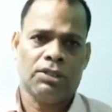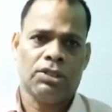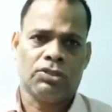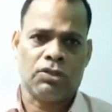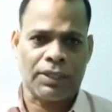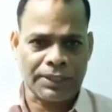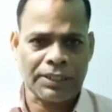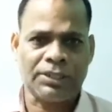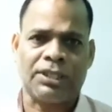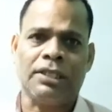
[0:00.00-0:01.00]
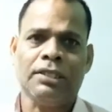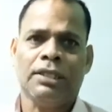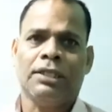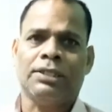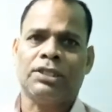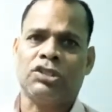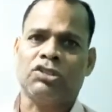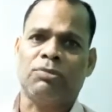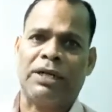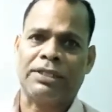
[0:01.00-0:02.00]
So let us see this
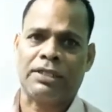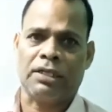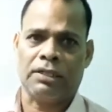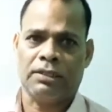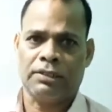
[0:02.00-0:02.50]
numerical.